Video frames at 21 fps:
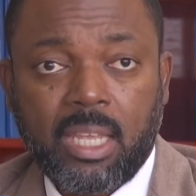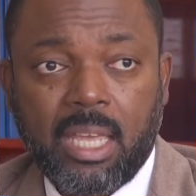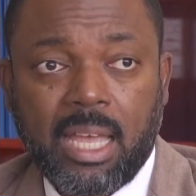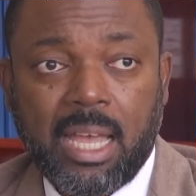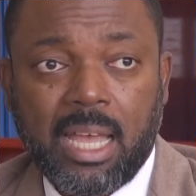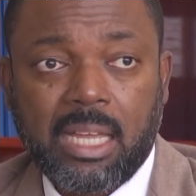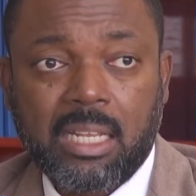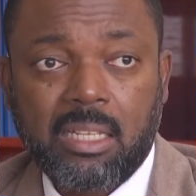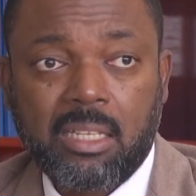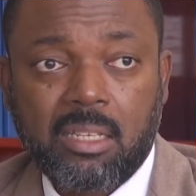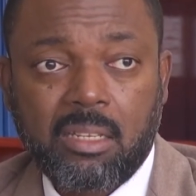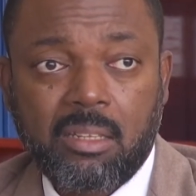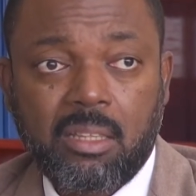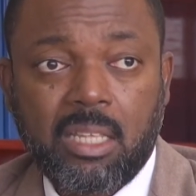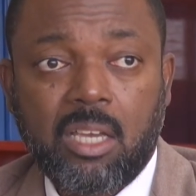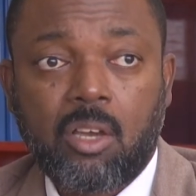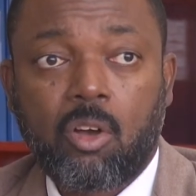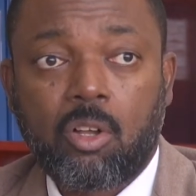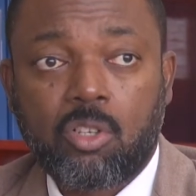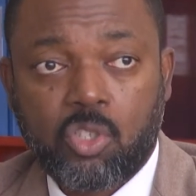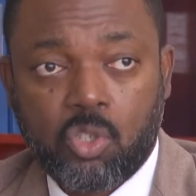And they
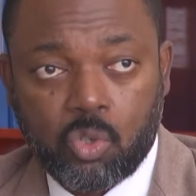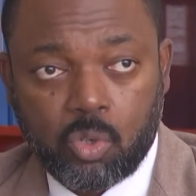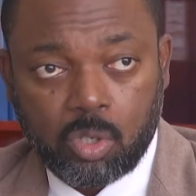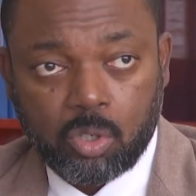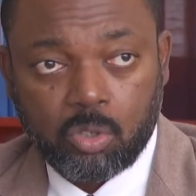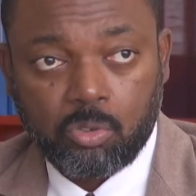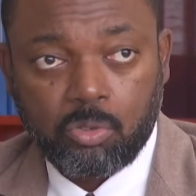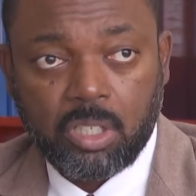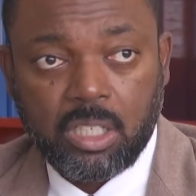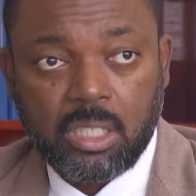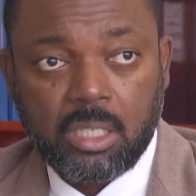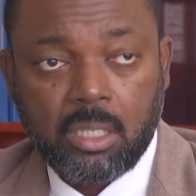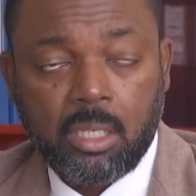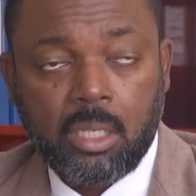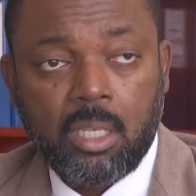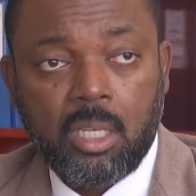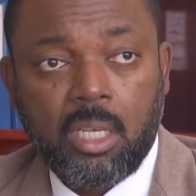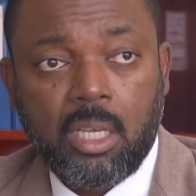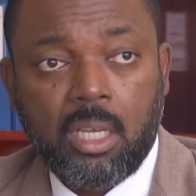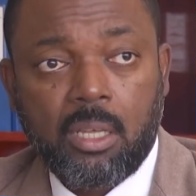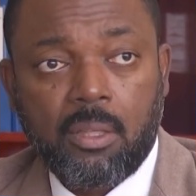also agreed
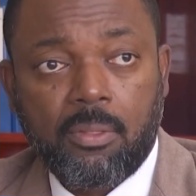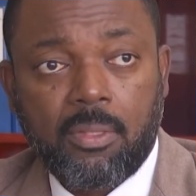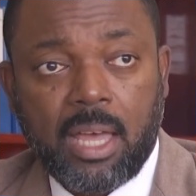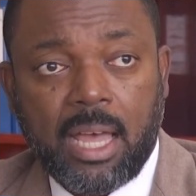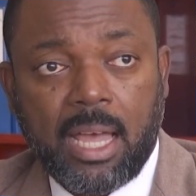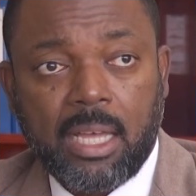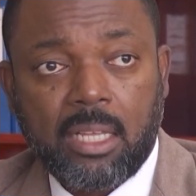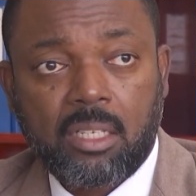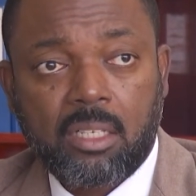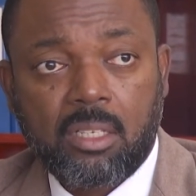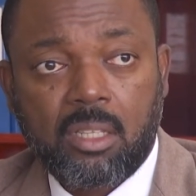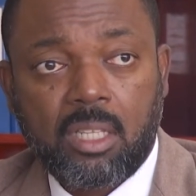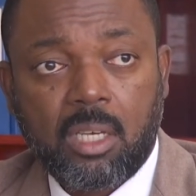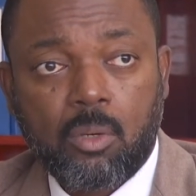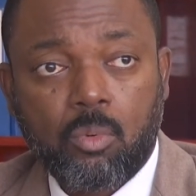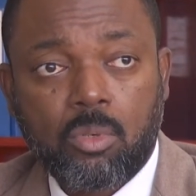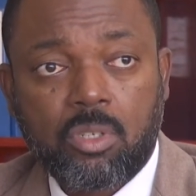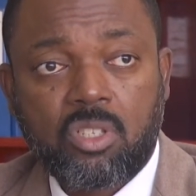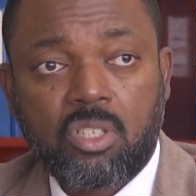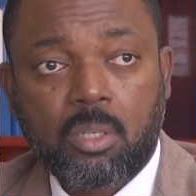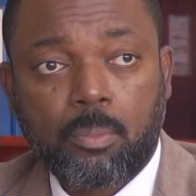that they
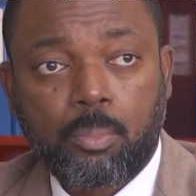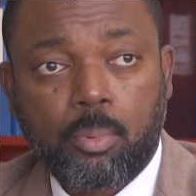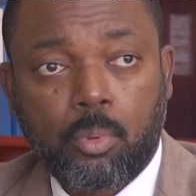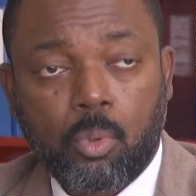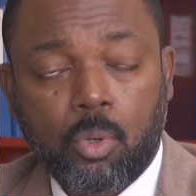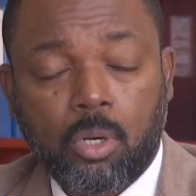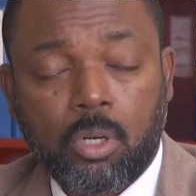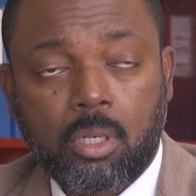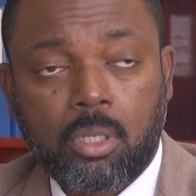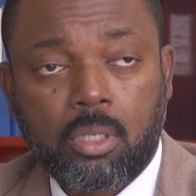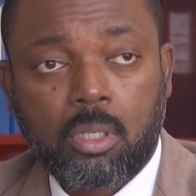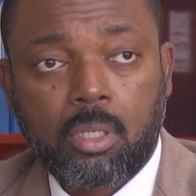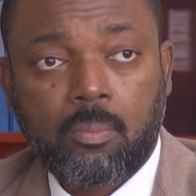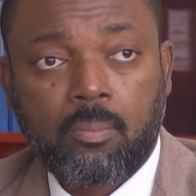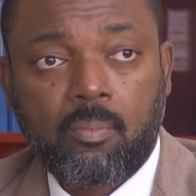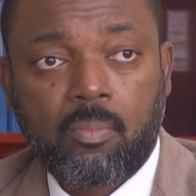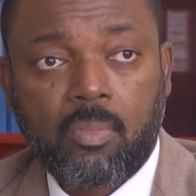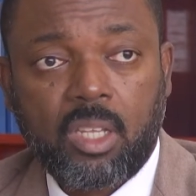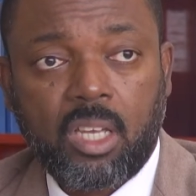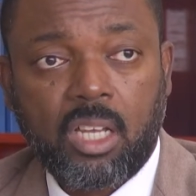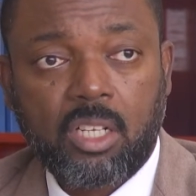would support
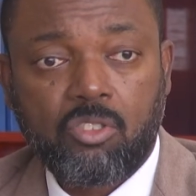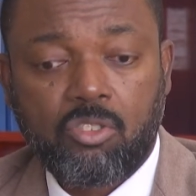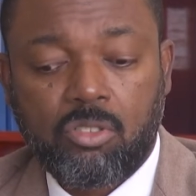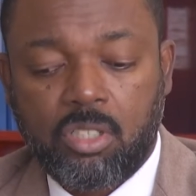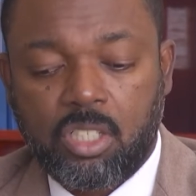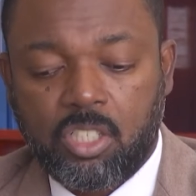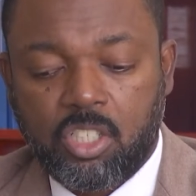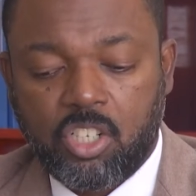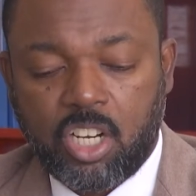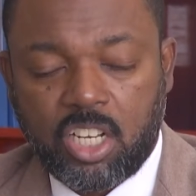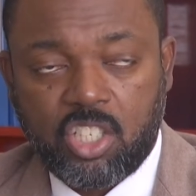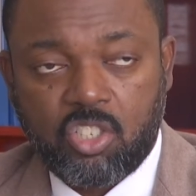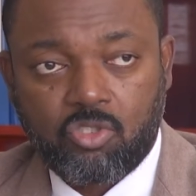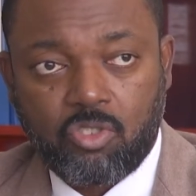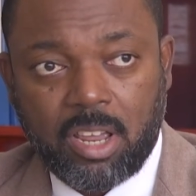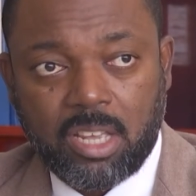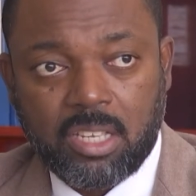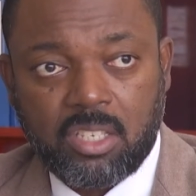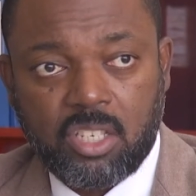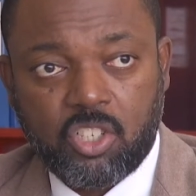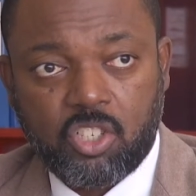the just
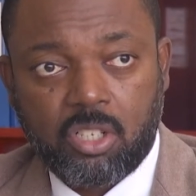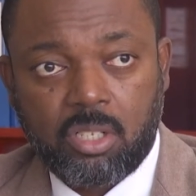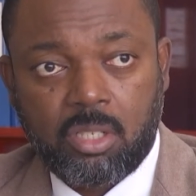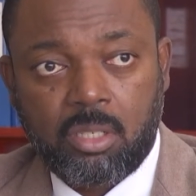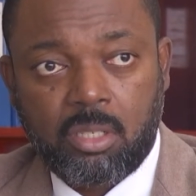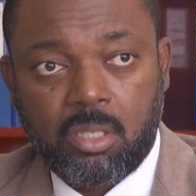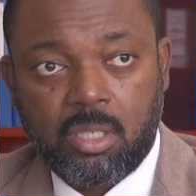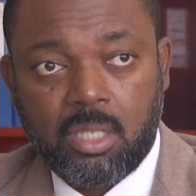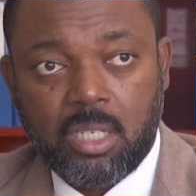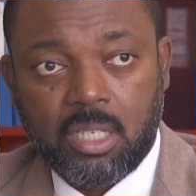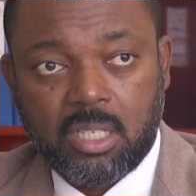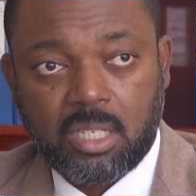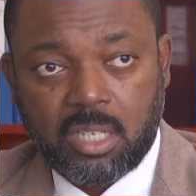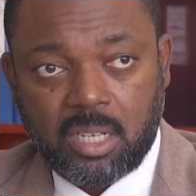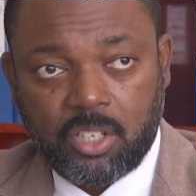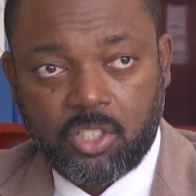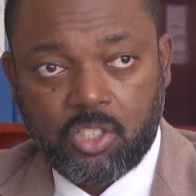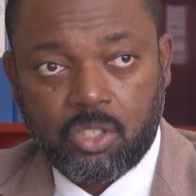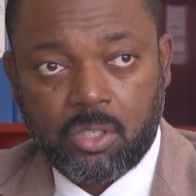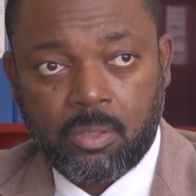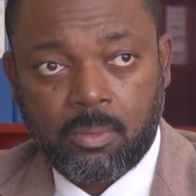transition
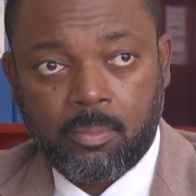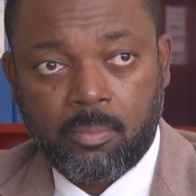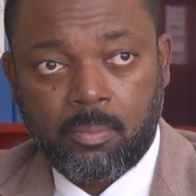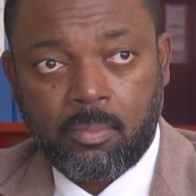discussion